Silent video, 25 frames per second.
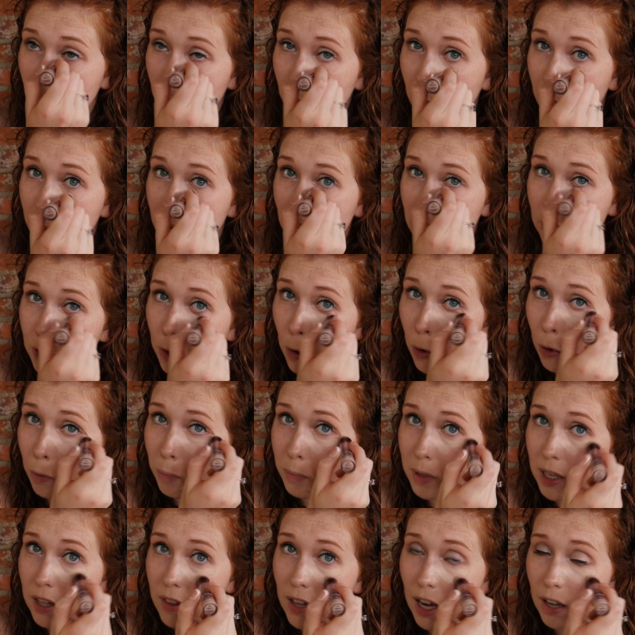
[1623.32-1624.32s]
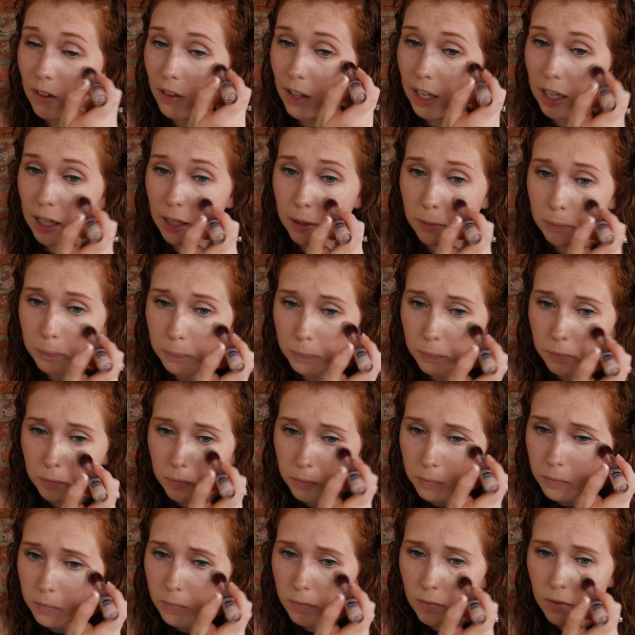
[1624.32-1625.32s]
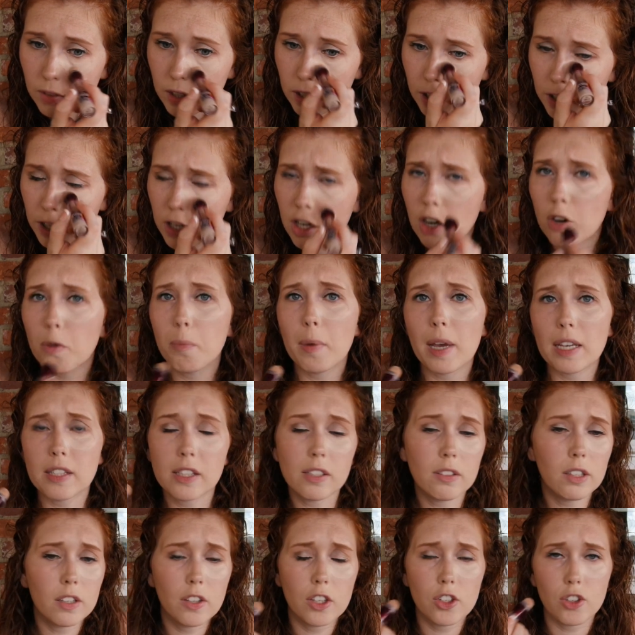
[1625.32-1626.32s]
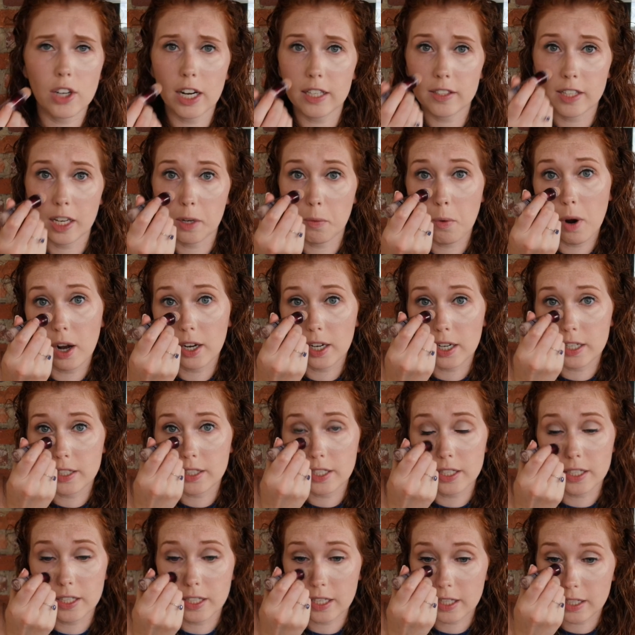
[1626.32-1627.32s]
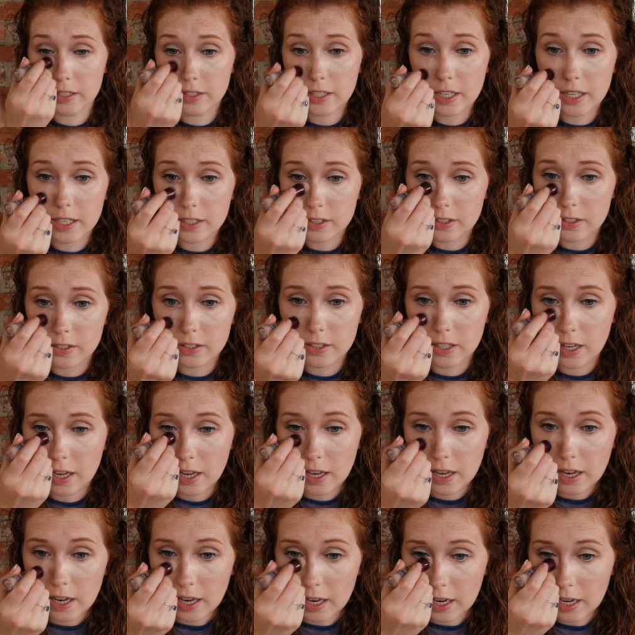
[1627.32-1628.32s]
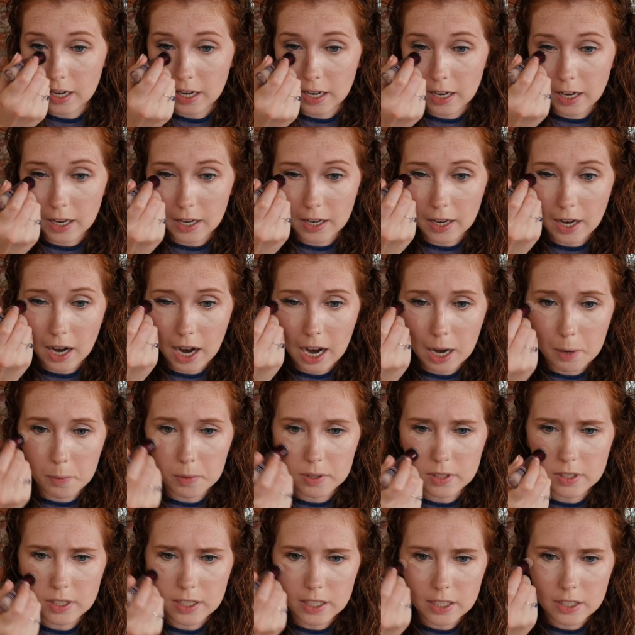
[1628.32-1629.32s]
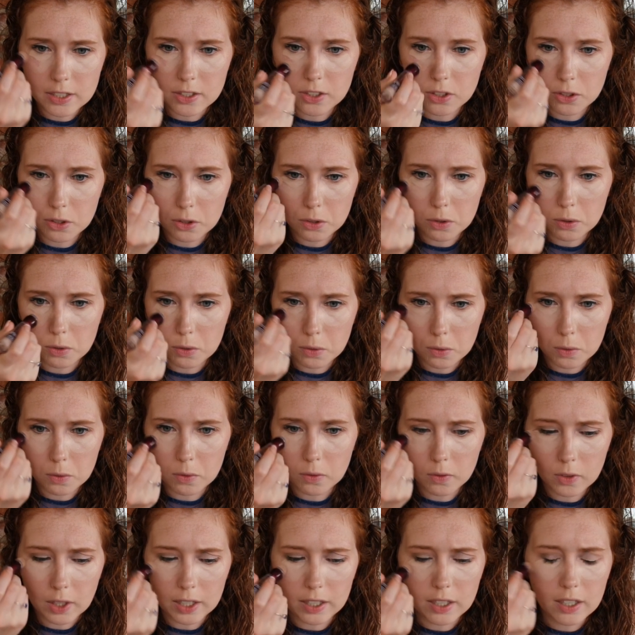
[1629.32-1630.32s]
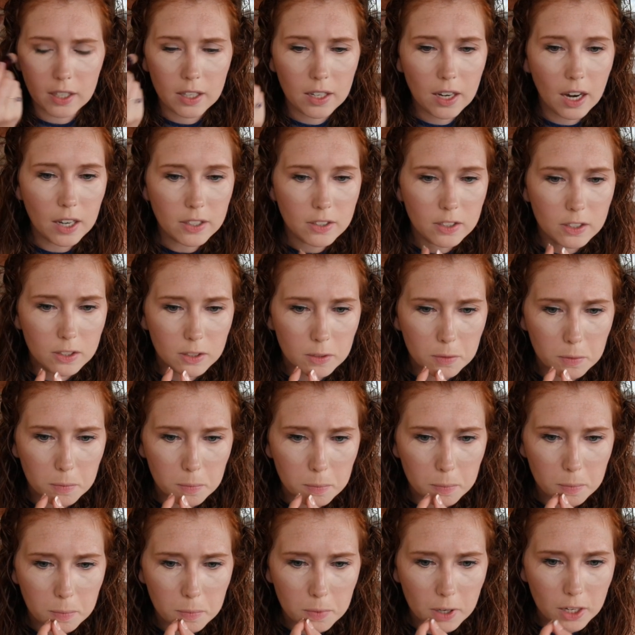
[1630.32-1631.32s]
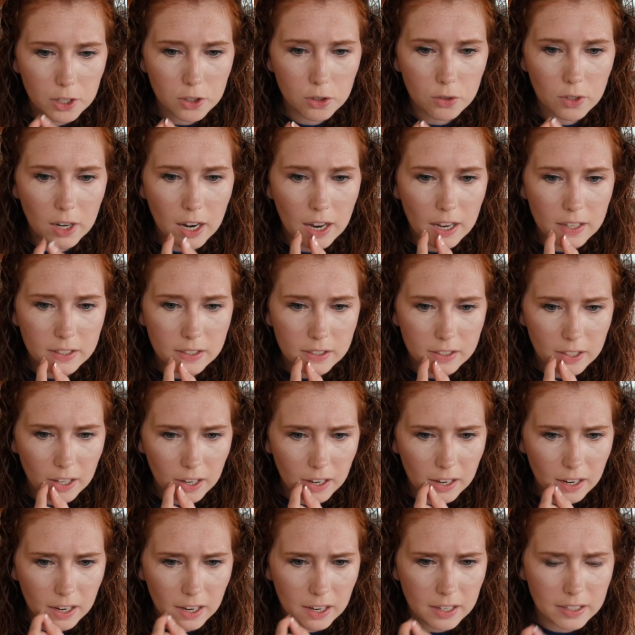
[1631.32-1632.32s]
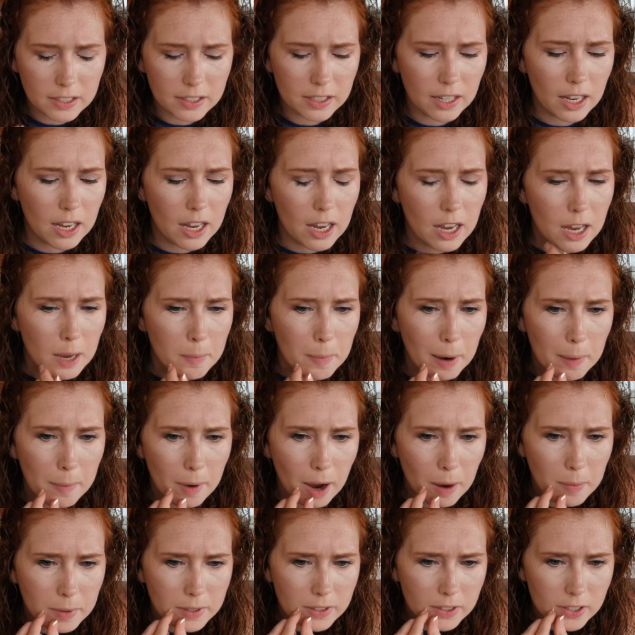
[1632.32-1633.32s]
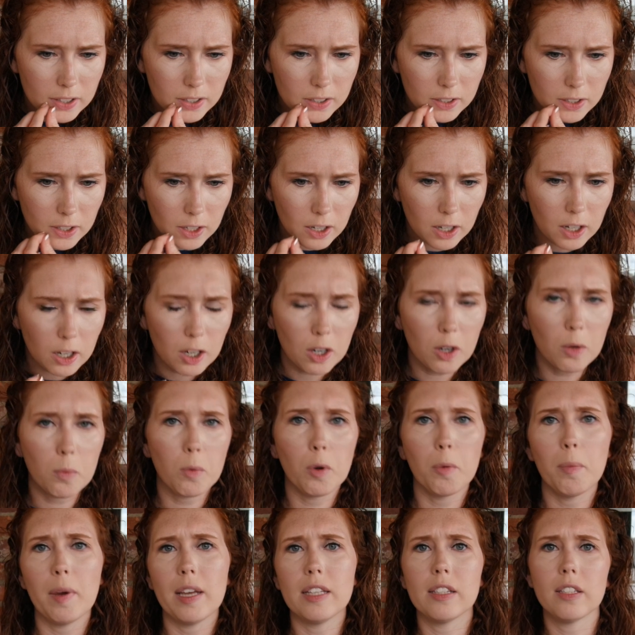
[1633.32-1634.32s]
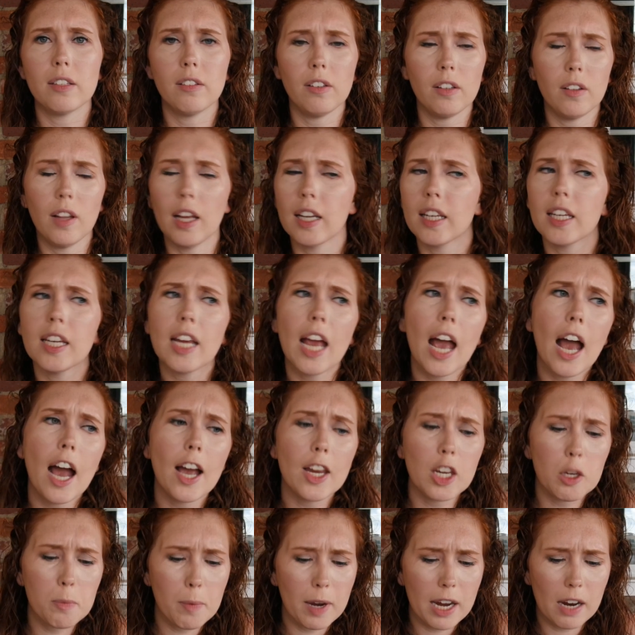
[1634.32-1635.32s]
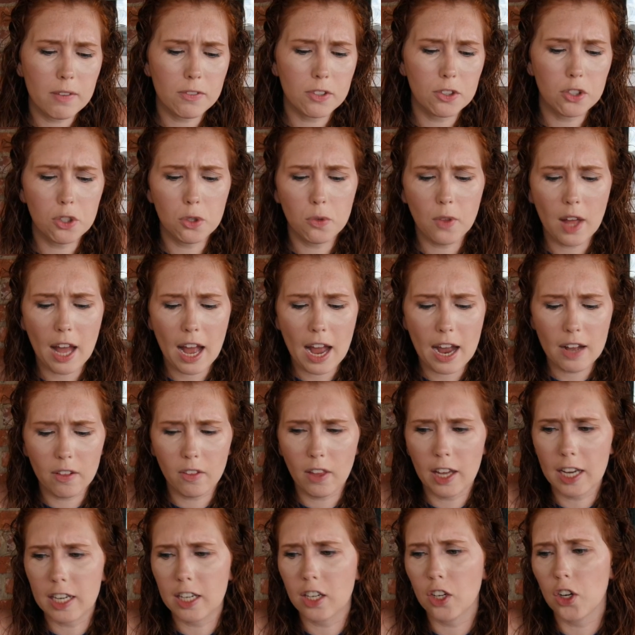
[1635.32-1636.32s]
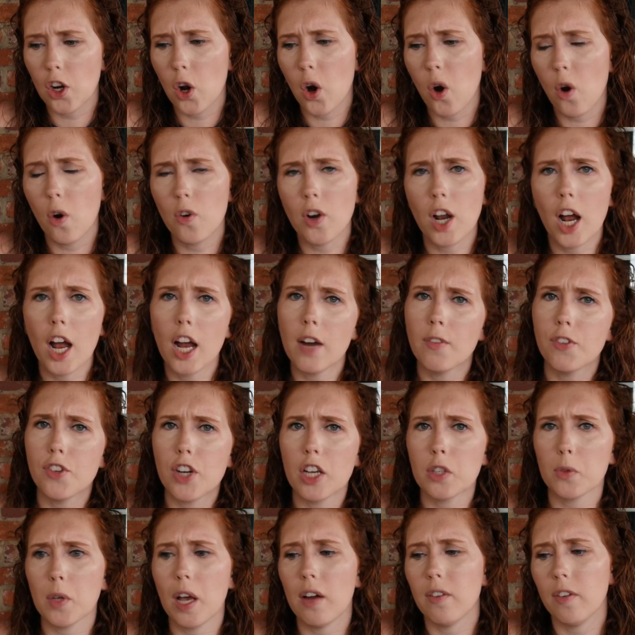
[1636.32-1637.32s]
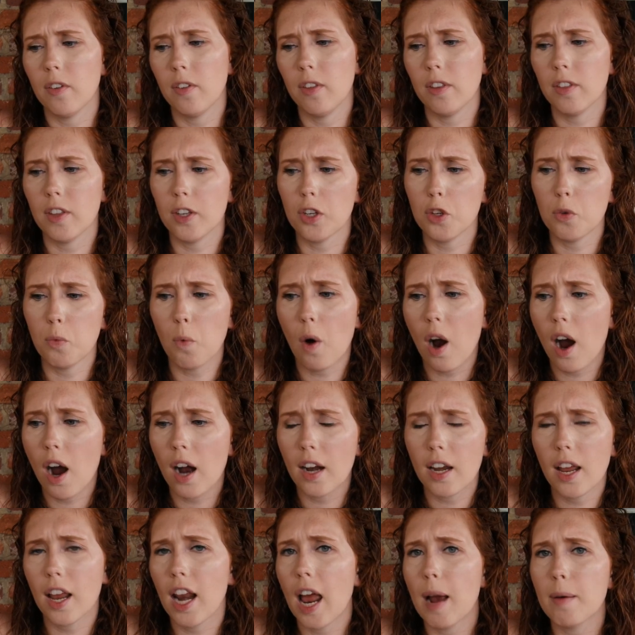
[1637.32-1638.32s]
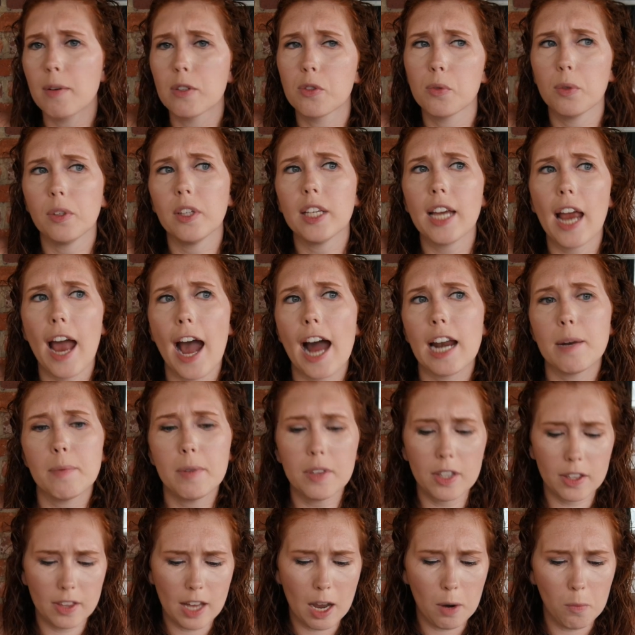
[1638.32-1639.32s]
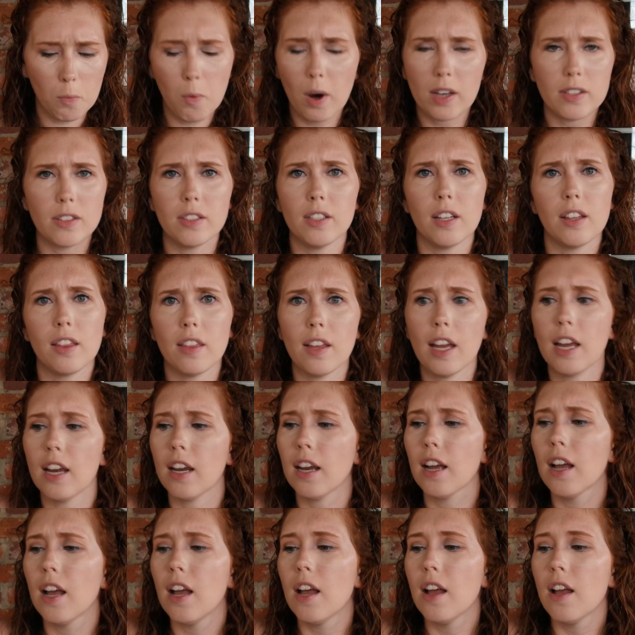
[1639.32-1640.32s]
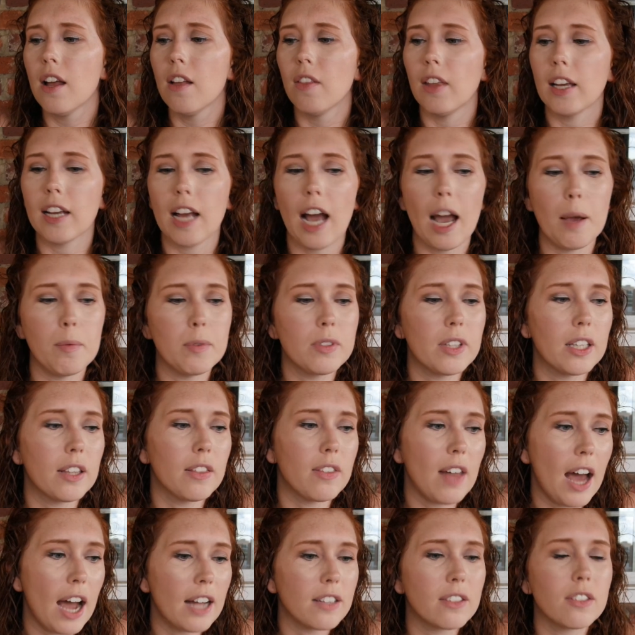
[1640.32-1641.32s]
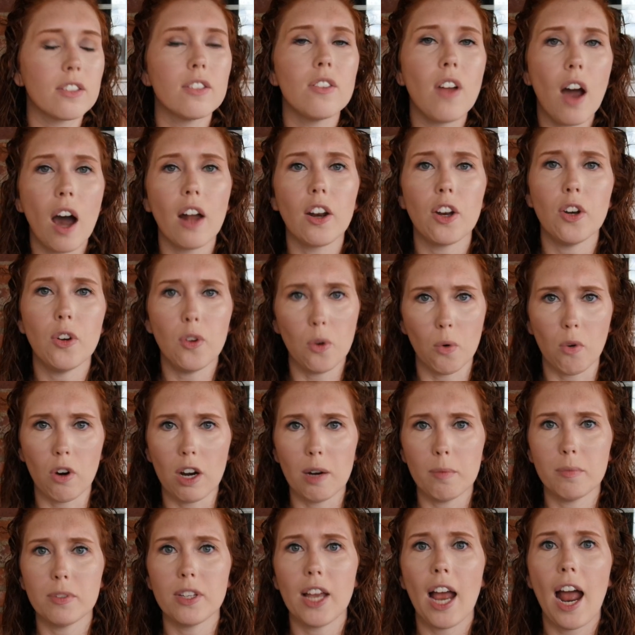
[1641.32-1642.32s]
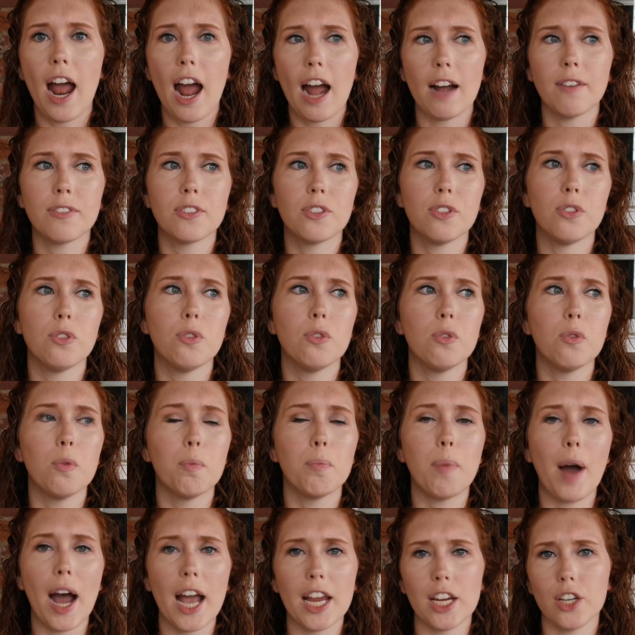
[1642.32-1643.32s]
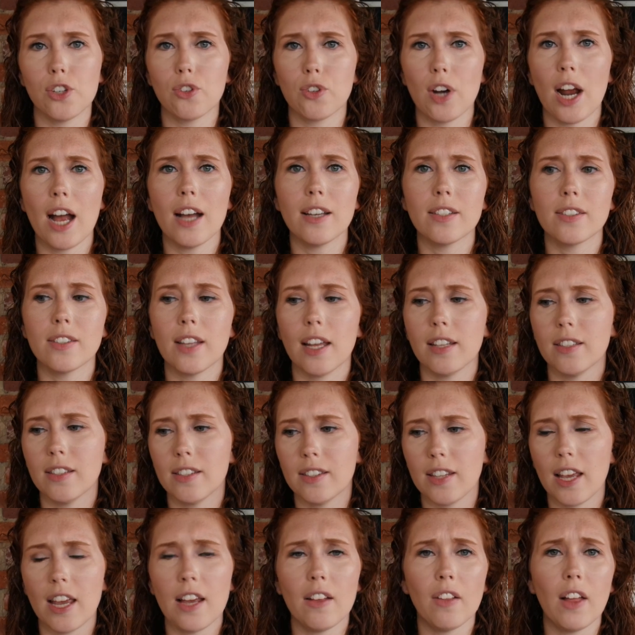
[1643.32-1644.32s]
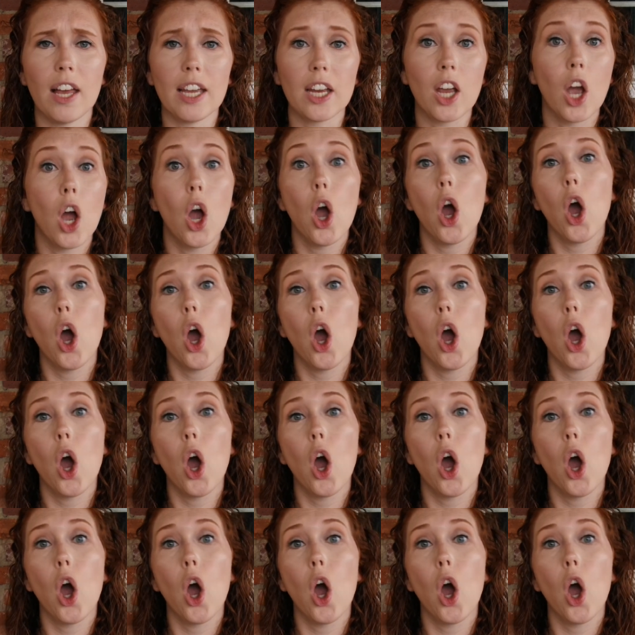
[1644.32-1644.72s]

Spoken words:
the woman had told me that, like, you know, basically the dress I wanted didn't exist and I would need to like custom a dress. And my mom and sister were basically like, yeah, you may have to do that. Like, you know, not every dress will have everything that you want. And I was really adamant that that wasn't a thing. Like, I was like, that's not a norm to have to buy a dress and say like,